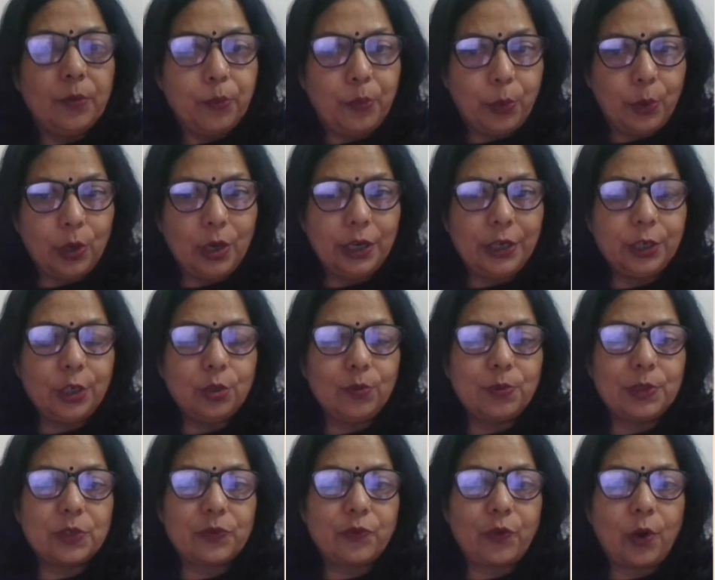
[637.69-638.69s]
pollen tube
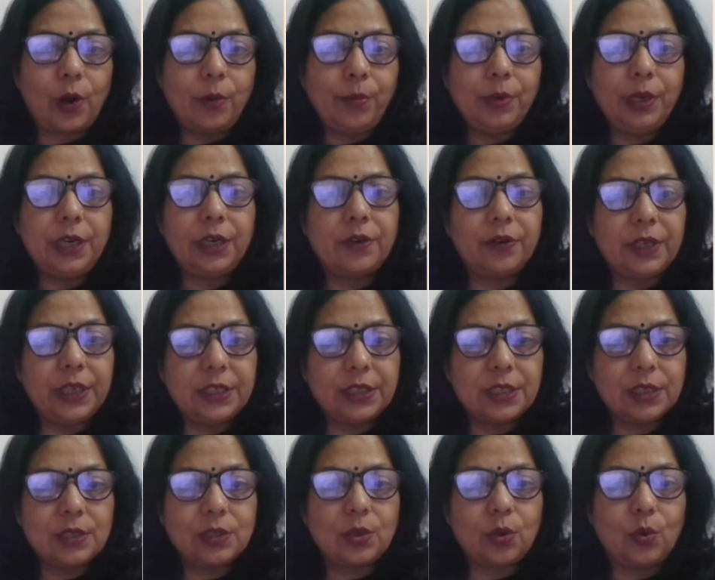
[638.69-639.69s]
is formed, it
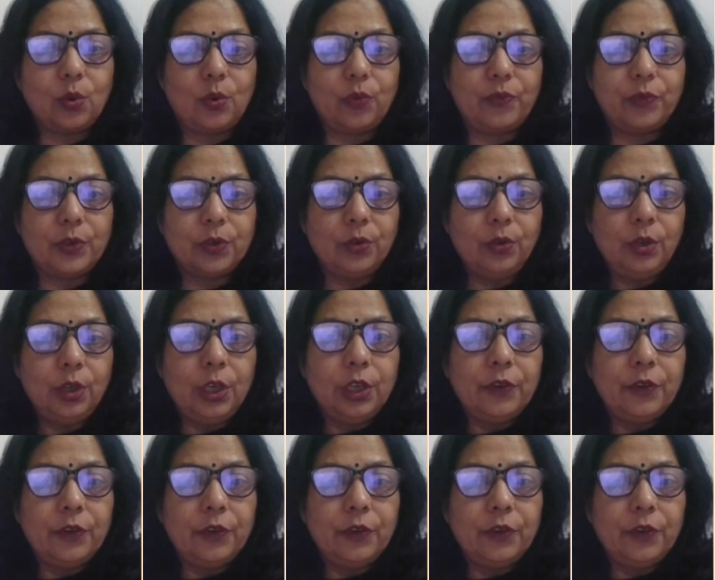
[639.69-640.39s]
reaches the ovule,